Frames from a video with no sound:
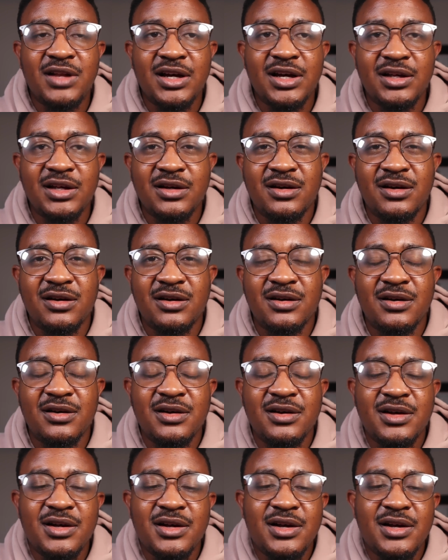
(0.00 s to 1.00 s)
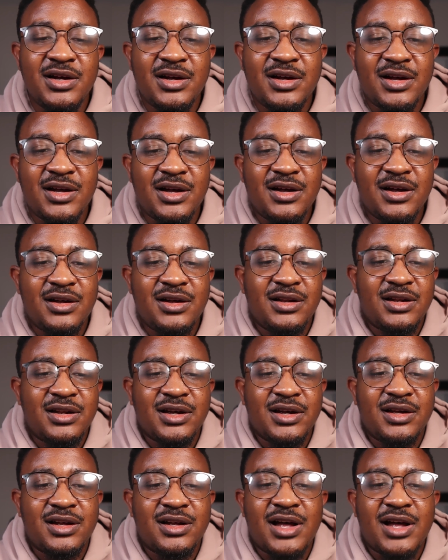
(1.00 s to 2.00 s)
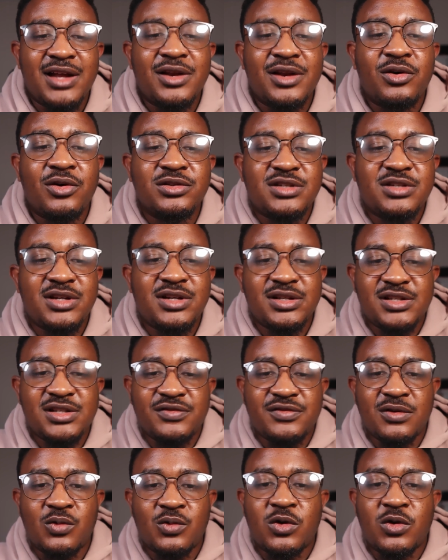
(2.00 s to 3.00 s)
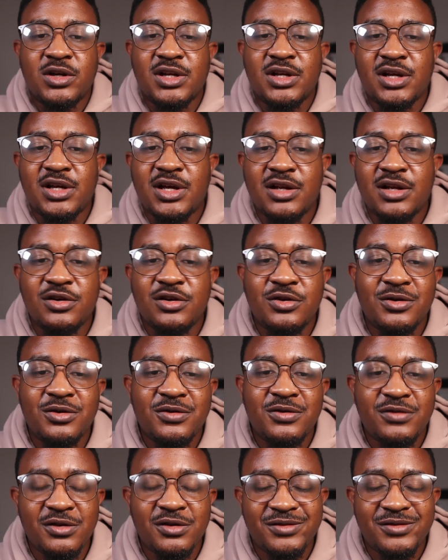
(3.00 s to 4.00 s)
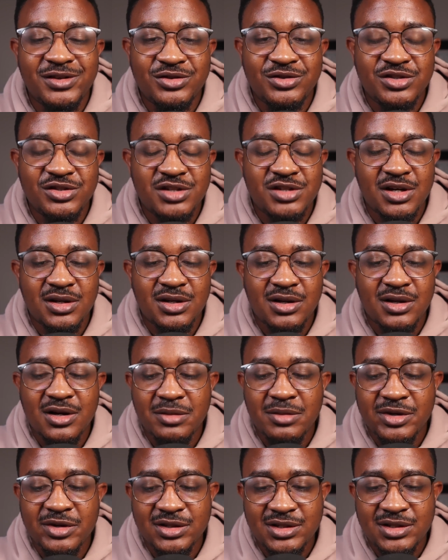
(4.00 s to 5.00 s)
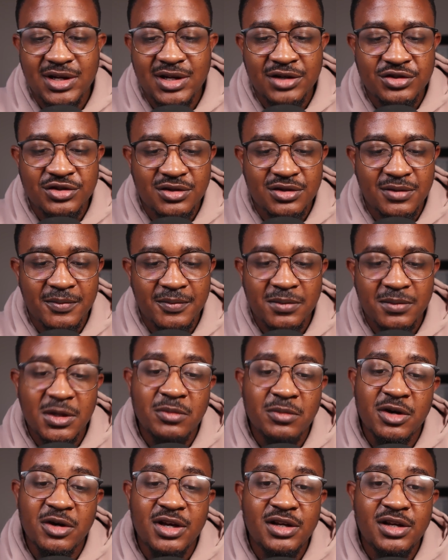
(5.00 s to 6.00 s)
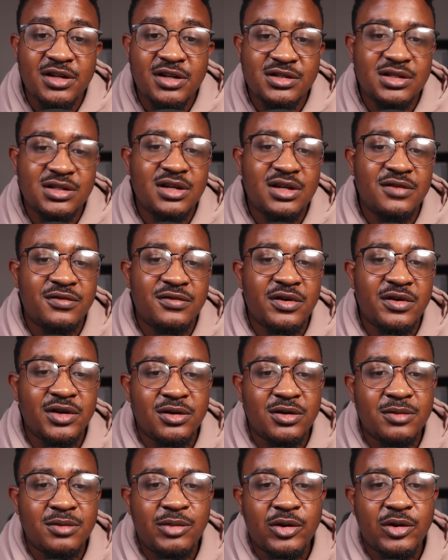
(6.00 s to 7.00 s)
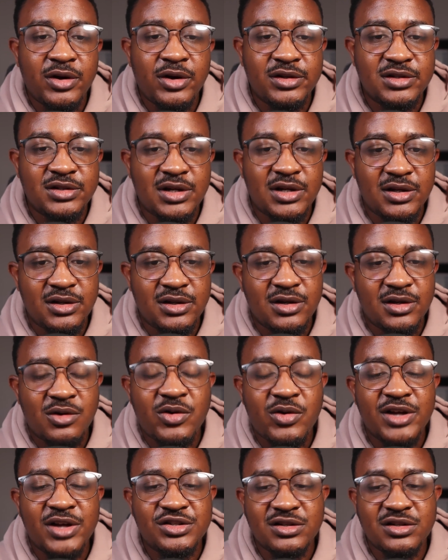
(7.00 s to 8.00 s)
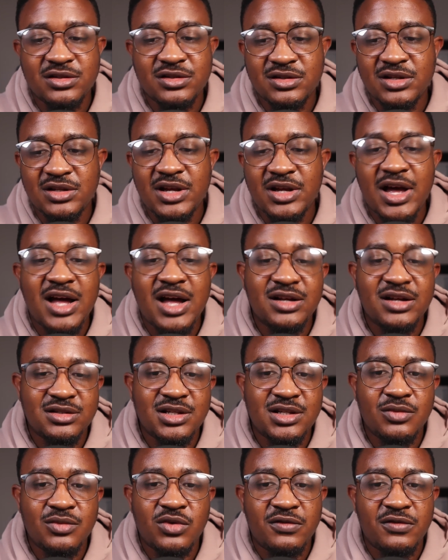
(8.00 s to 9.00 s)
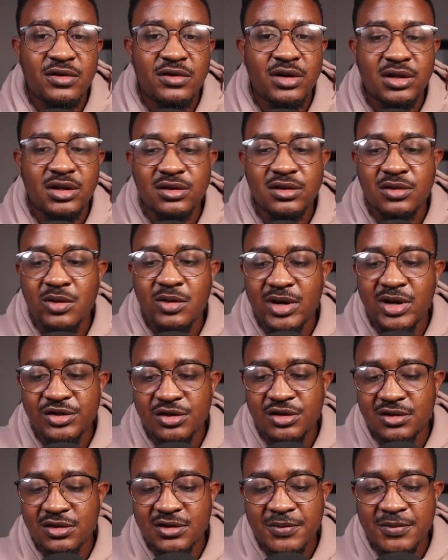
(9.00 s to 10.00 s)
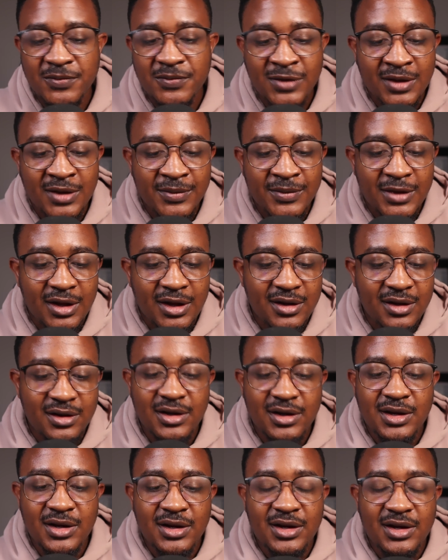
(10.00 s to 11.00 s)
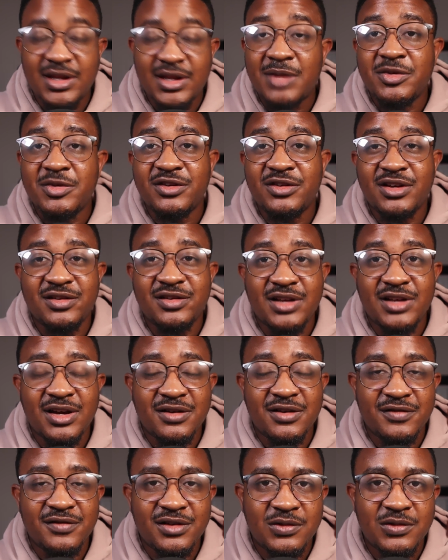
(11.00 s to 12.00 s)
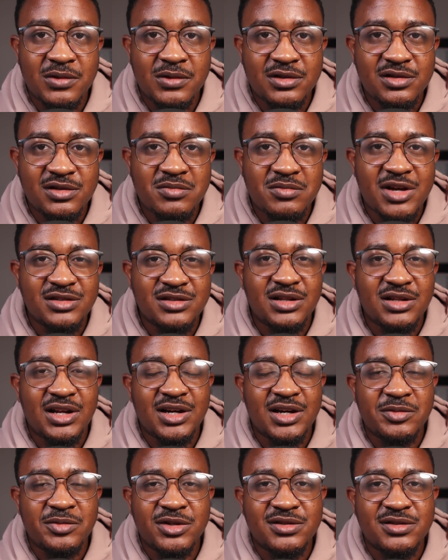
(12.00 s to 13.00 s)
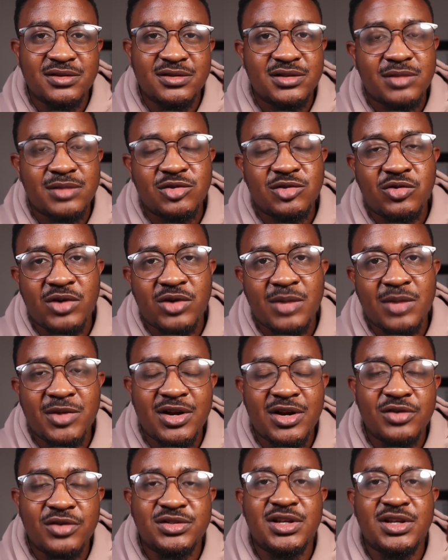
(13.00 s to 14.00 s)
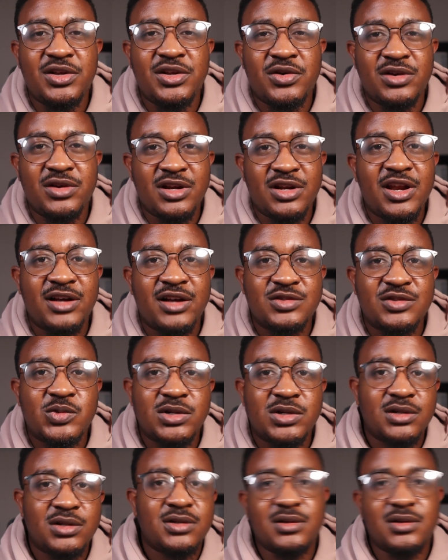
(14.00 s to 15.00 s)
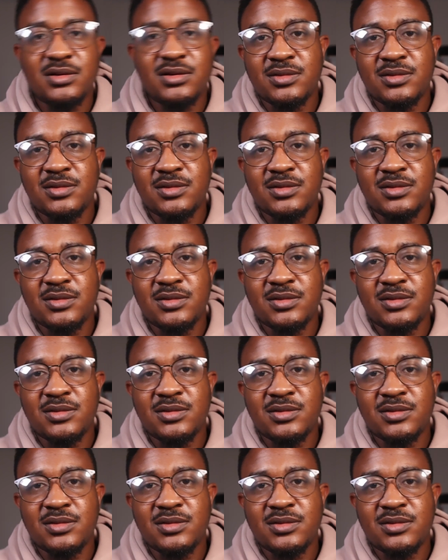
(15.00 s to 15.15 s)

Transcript: an alternative on what they can do, feel free to share in the comment section. But he did state a very good point, and the questions they asked him were very good questions. That being said, it's the end of this one. Smash the like button and subscribe, and I'll see you on the next one.